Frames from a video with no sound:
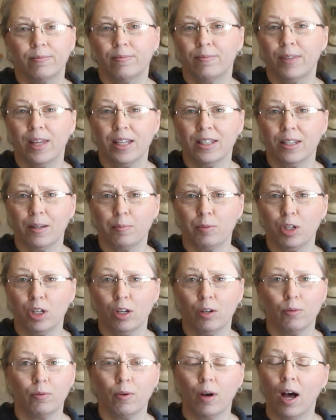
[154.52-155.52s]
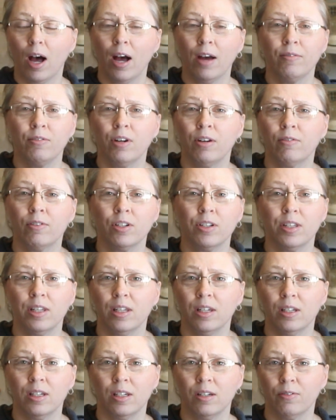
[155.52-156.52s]
that's up to you. I've never
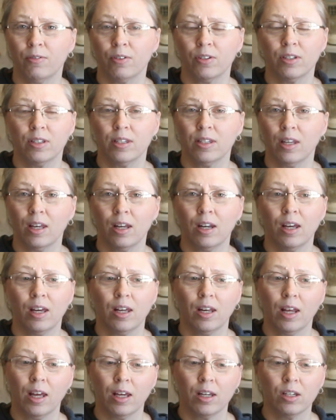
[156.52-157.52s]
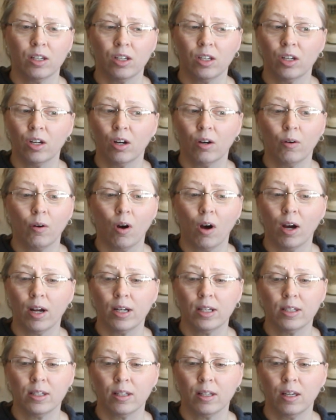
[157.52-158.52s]
seen a difference in it, and you know,
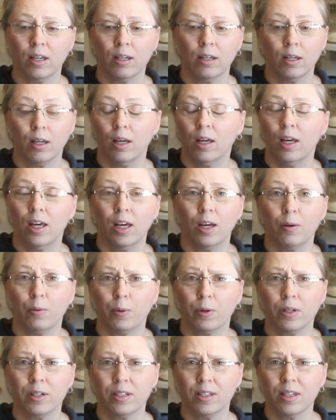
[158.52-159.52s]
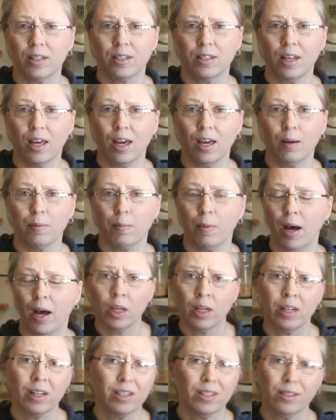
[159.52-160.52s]
honestly, it works the same,
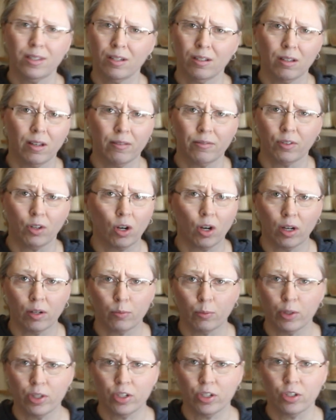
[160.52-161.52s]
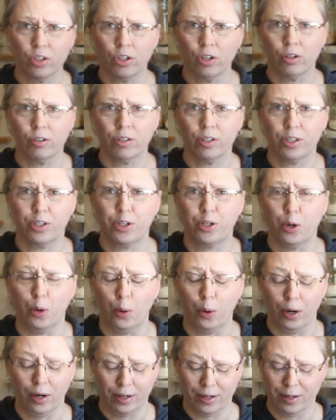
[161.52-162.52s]
and I still haven't gotten Worcestershire at the
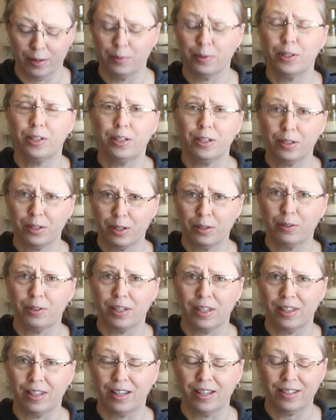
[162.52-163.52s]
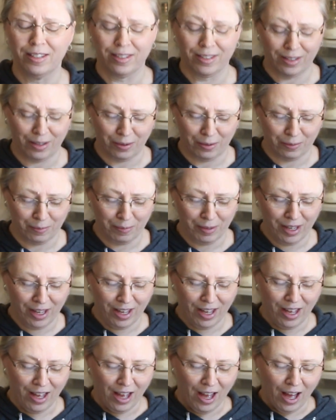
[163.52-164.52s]
store. I'm still using this, so
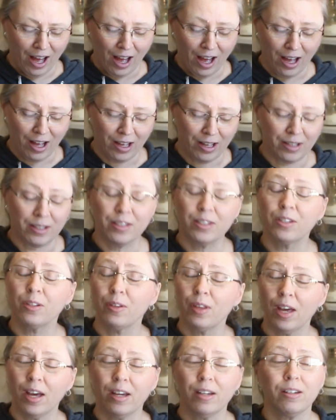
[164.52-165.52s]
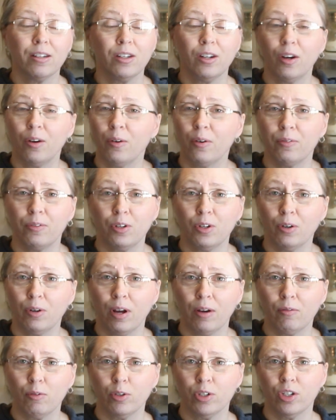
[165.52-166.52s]
that, you know, if you don't
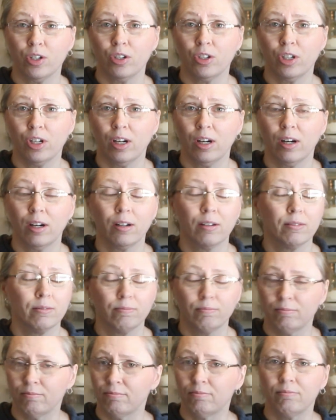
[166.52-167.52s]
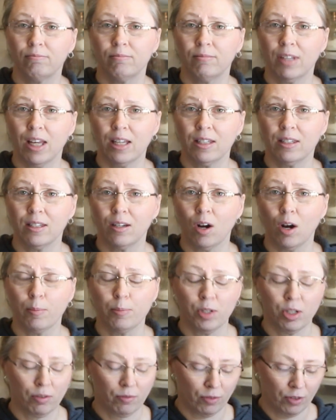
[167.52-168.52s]
have Worcestershire, that's an
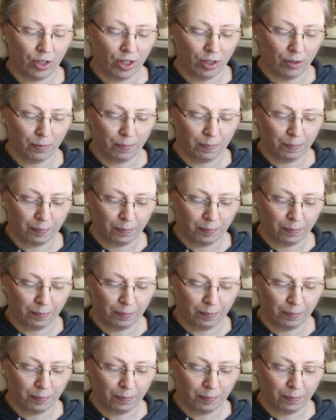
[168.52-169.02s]
option for you.